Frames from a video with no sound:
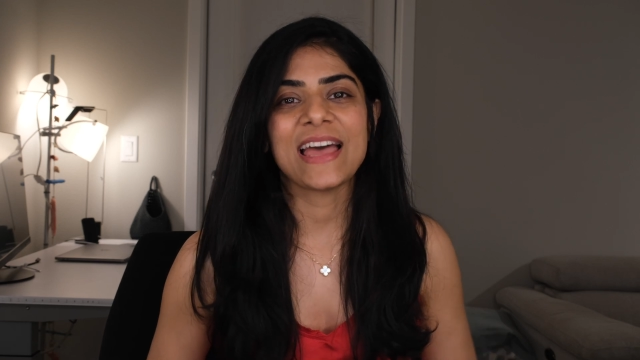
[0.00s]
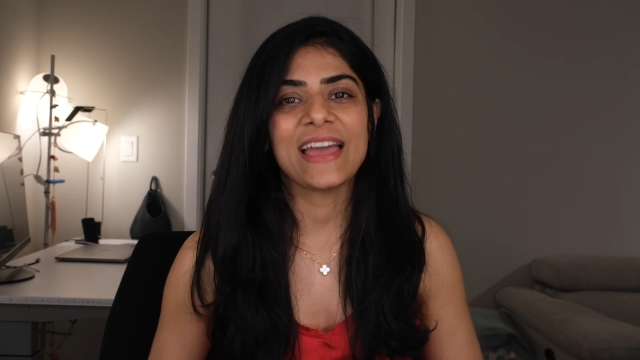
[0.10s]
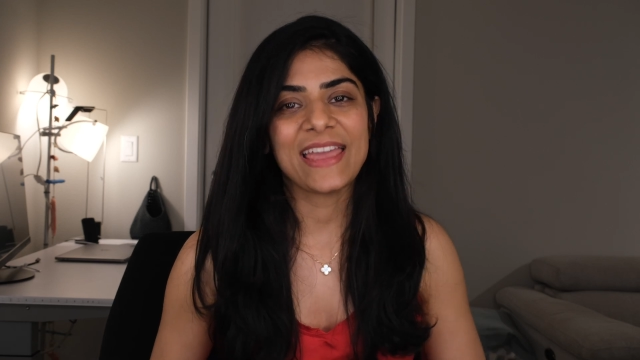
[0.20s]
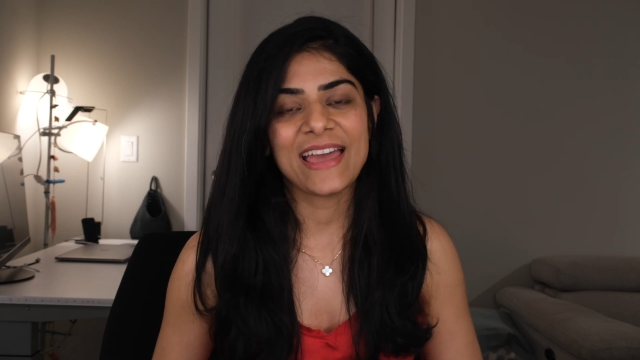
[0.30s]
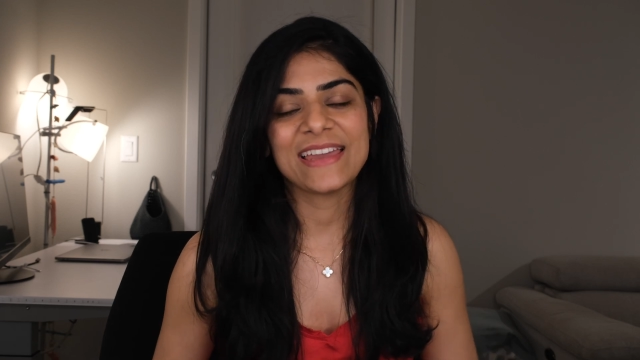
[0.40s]

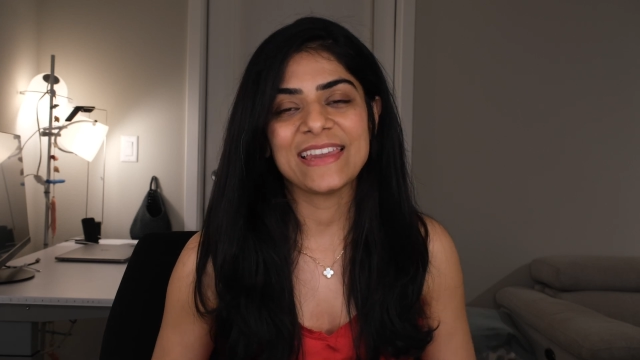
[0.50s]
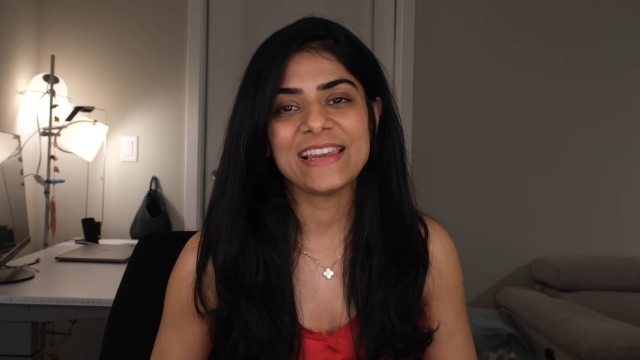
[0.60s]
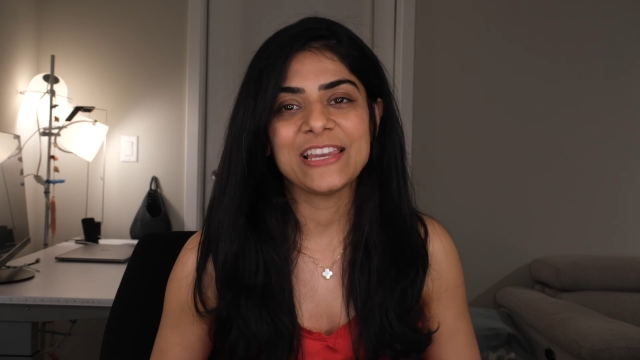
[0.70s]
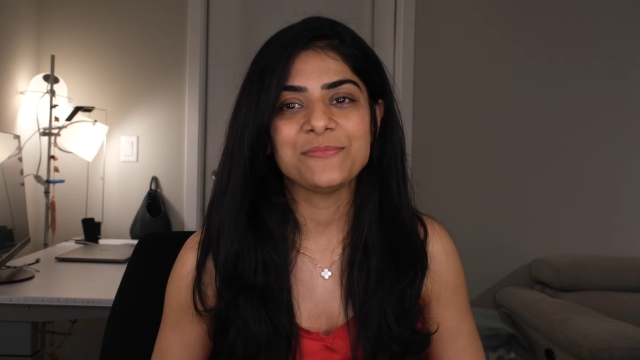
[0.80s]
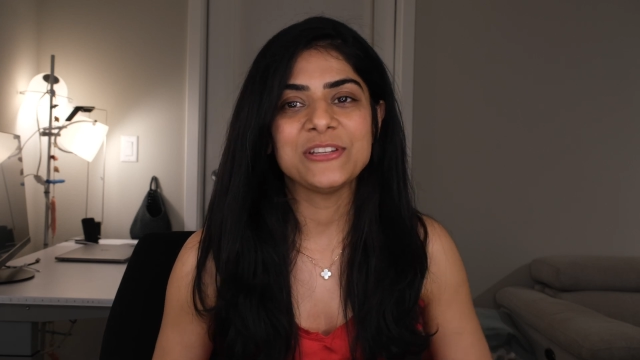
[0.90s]
I had and
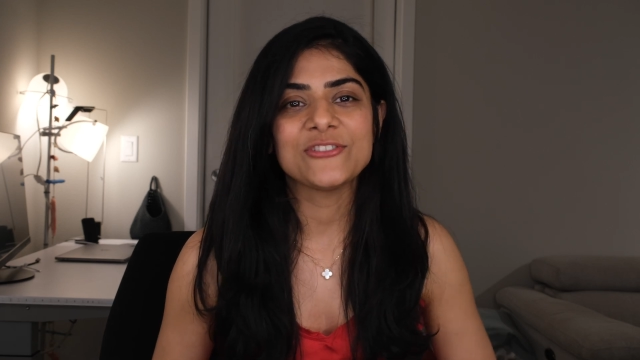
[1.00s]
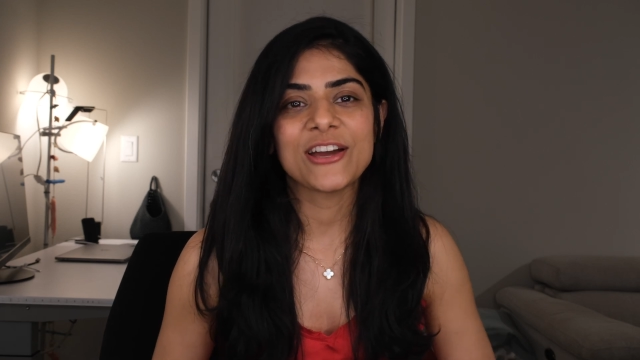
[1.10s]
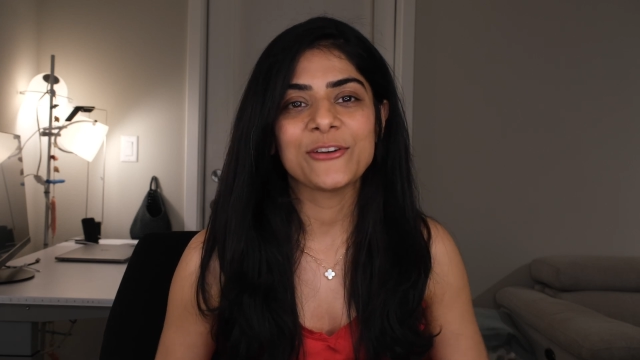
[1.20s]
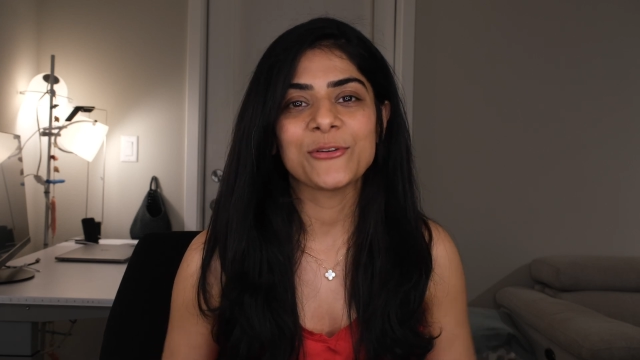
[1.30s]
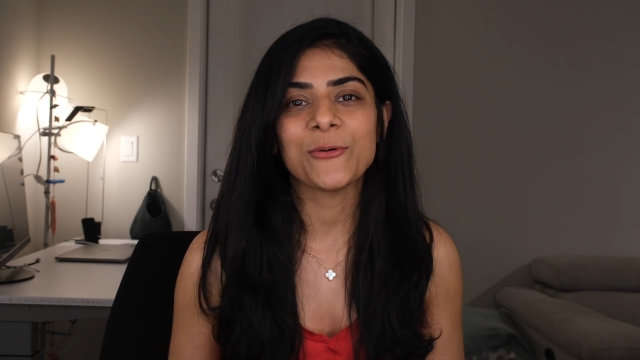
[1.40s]
let me
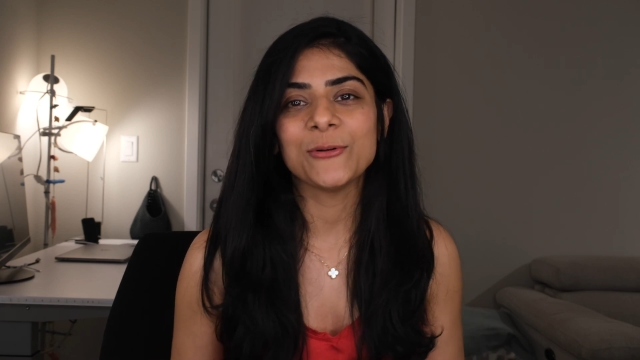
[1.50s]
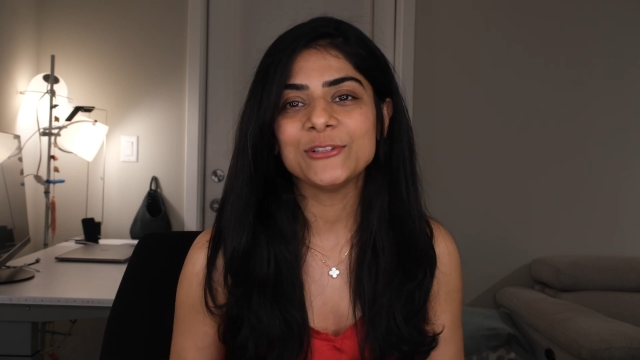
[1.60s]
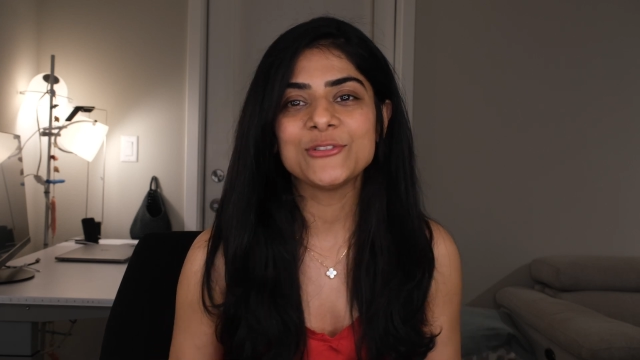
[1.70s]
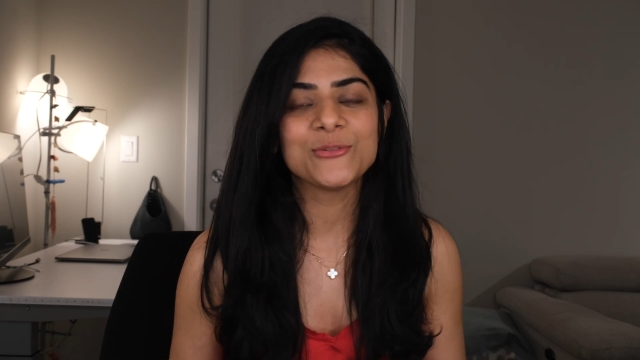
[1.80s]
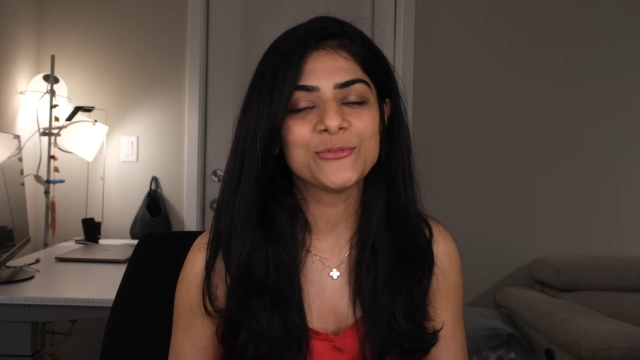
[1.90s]
try on all
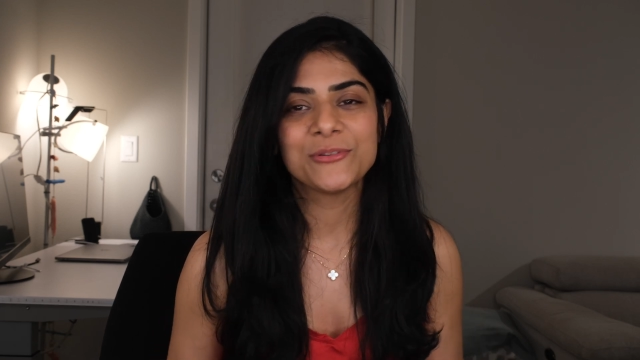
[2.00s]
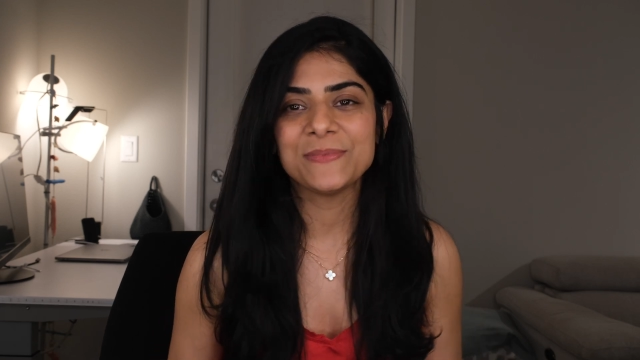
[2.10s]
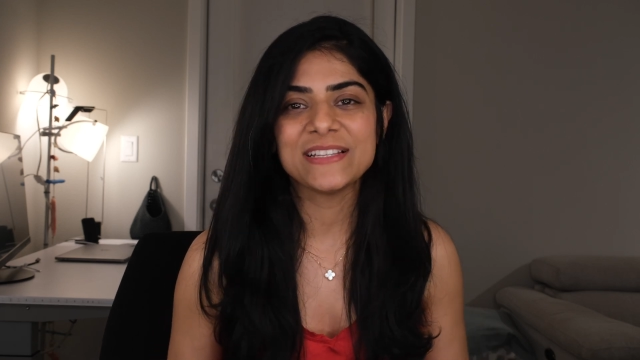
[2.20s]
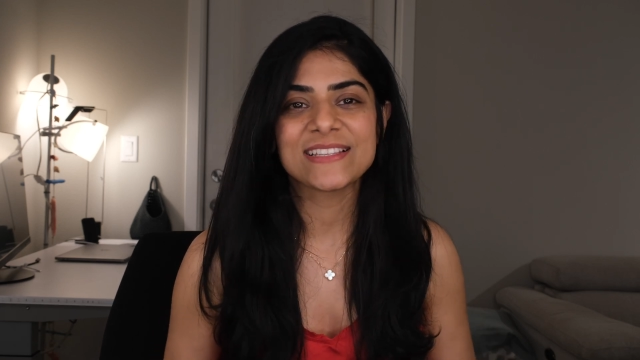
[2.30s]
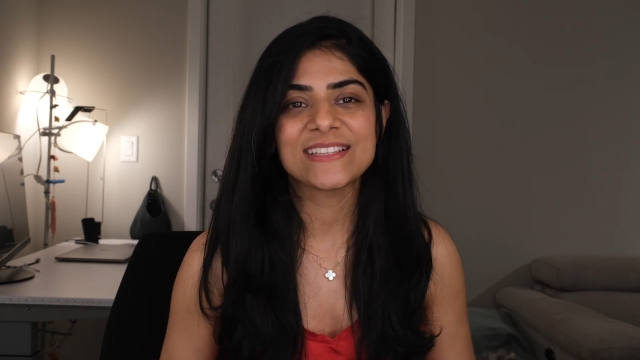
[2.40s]
the jewelry
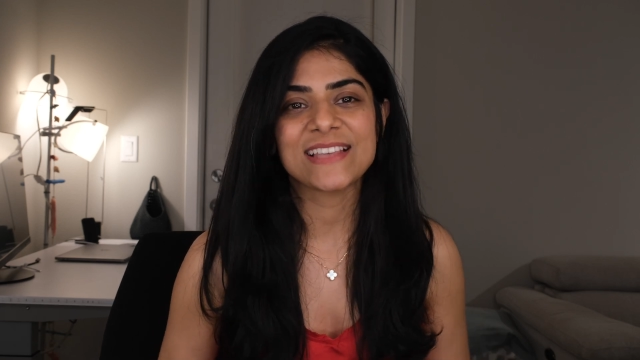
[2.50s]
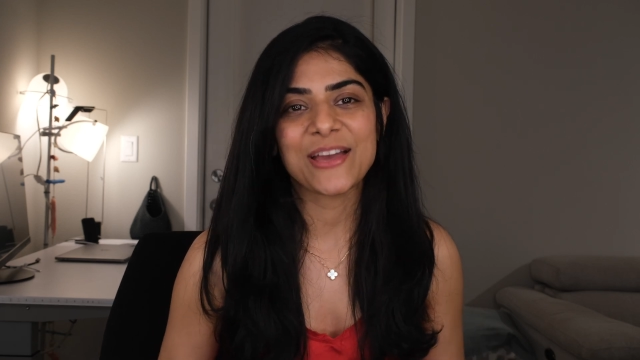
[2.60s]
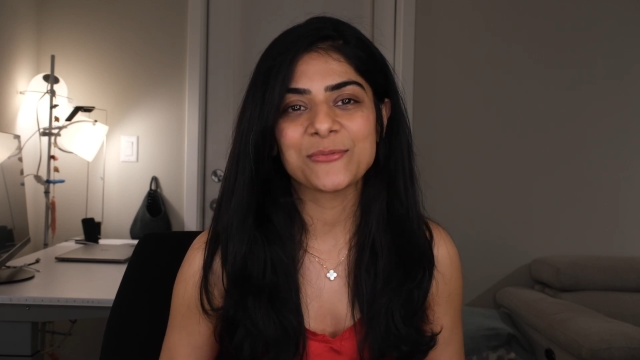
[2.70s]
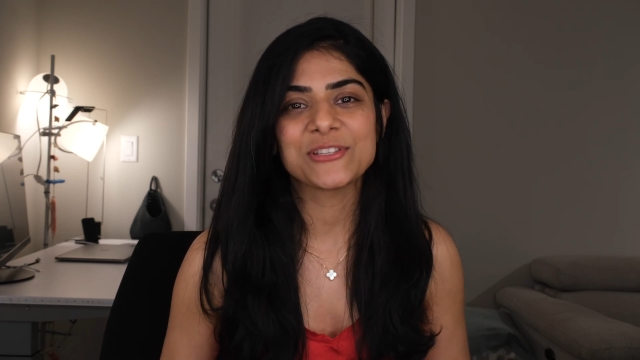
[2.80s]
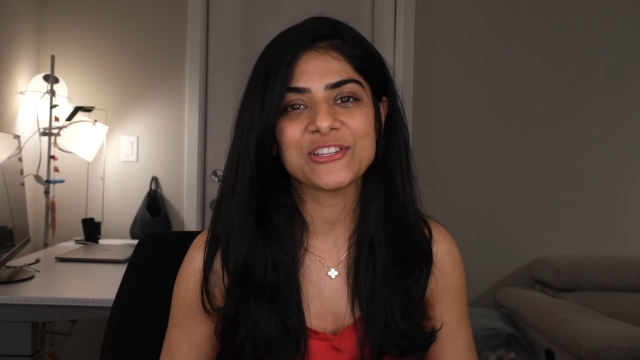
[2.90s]
pieces
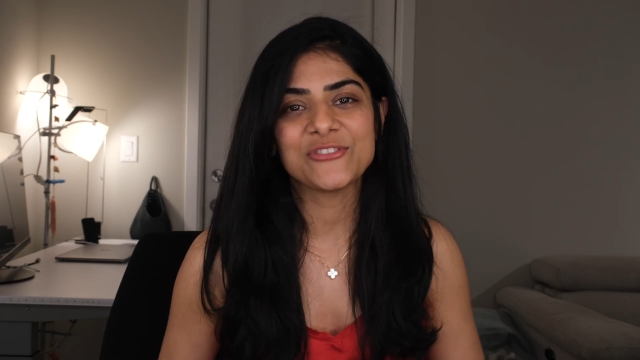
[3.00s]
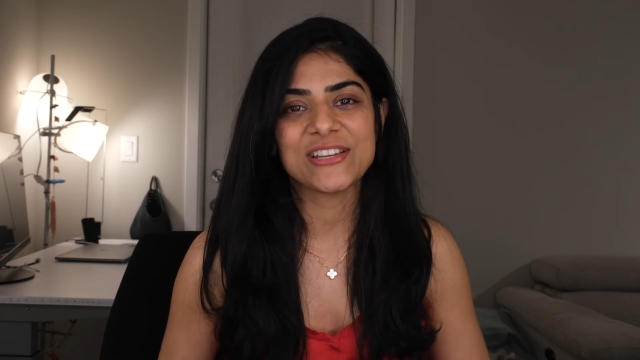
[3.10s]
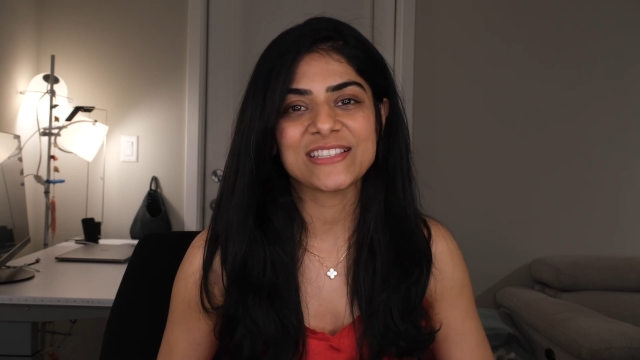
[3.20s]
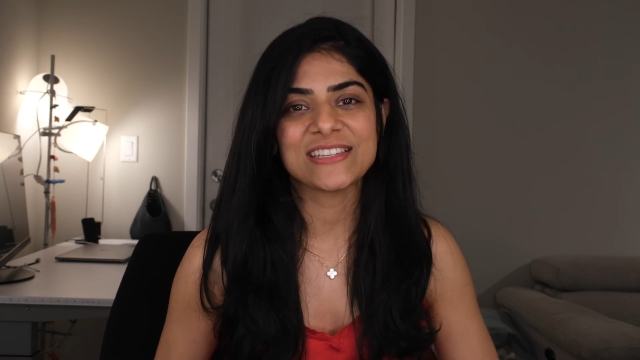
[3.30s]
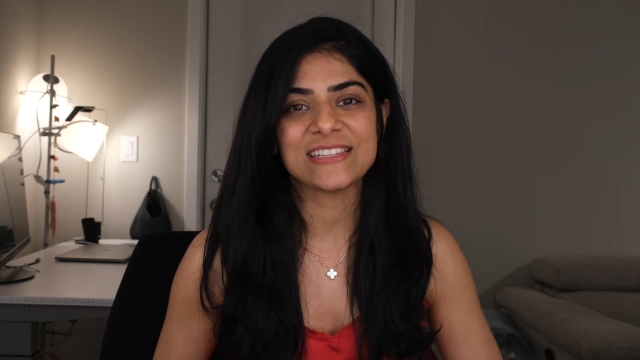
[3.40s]
I was
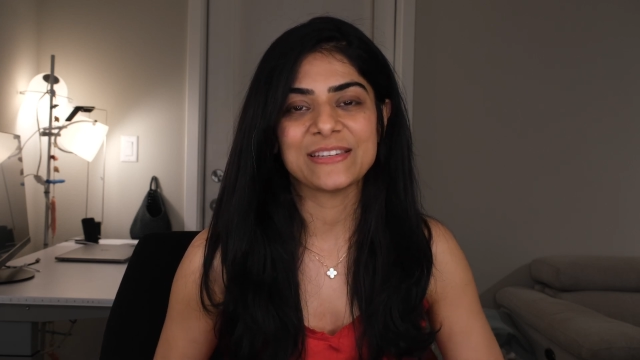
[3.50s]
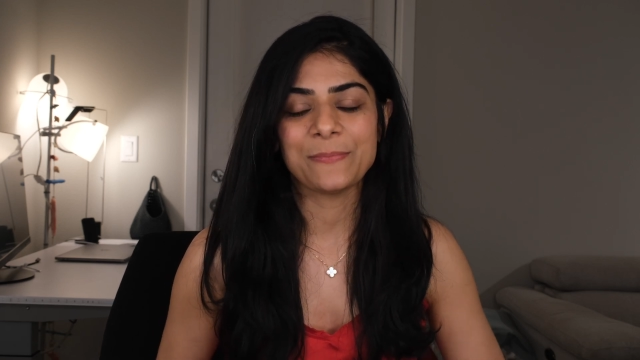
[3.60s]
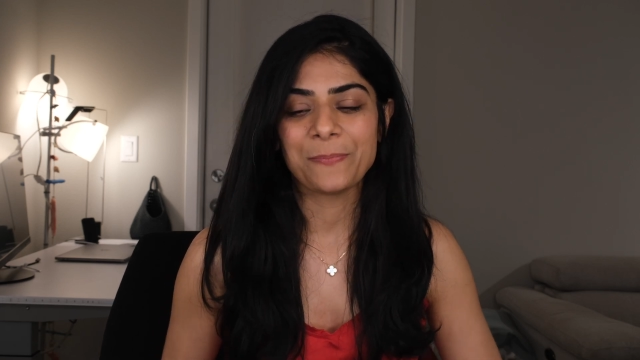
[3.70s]
interested in.